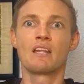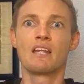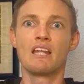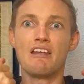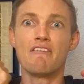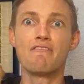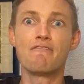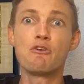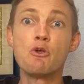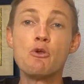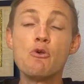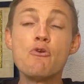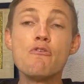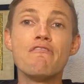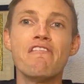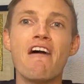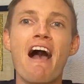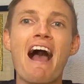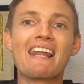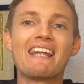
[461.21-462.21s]
if you
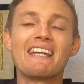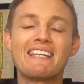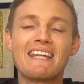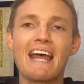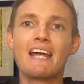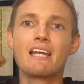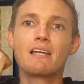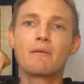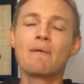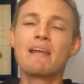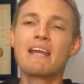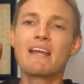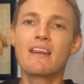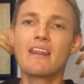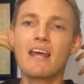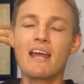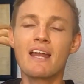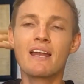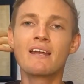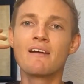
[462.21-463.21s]
validate me,
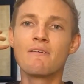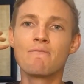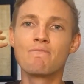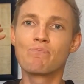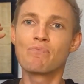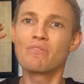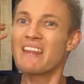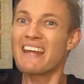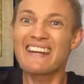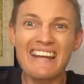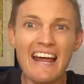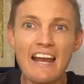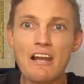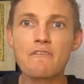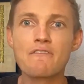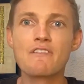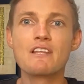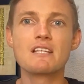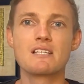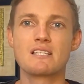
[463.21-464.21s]
then none
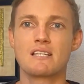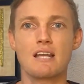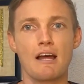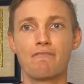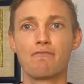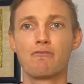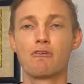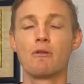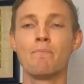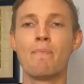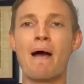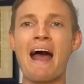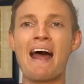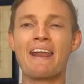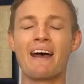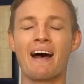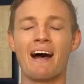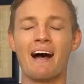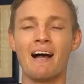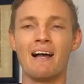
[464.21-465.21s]
of this stuff will
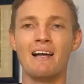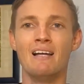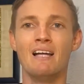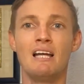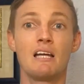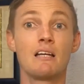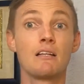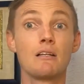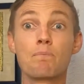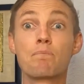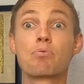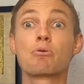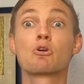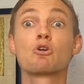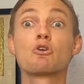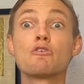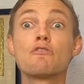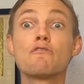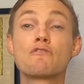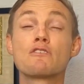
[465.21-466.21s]
matter. It'll
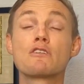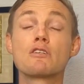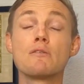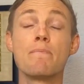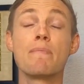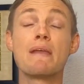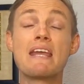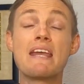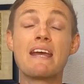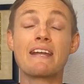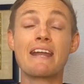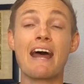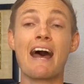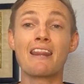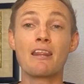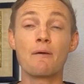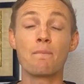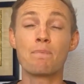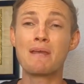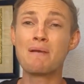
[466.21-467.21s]
prove to me and
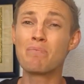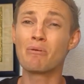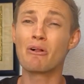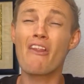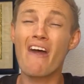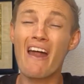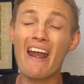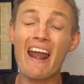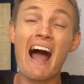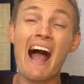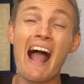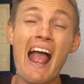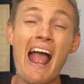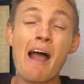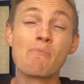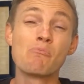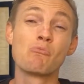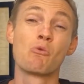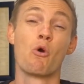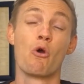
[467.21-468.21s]
other people that I
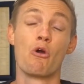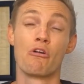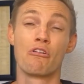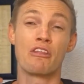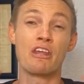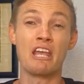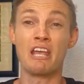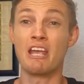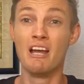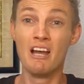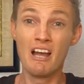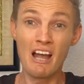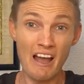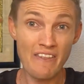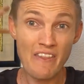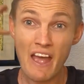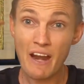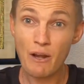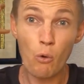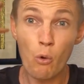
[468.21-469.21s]
am worthy
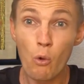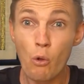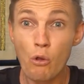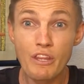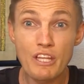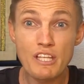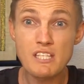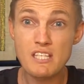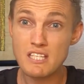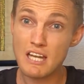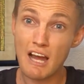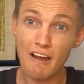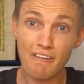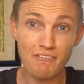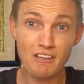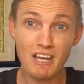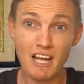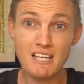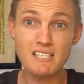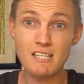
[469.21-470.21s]
and that all this
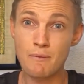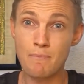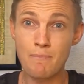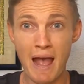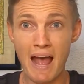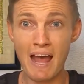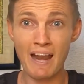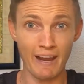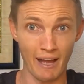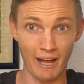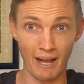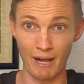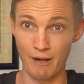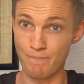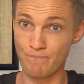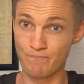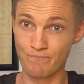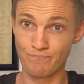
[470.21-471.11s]
stuff doesn't matter.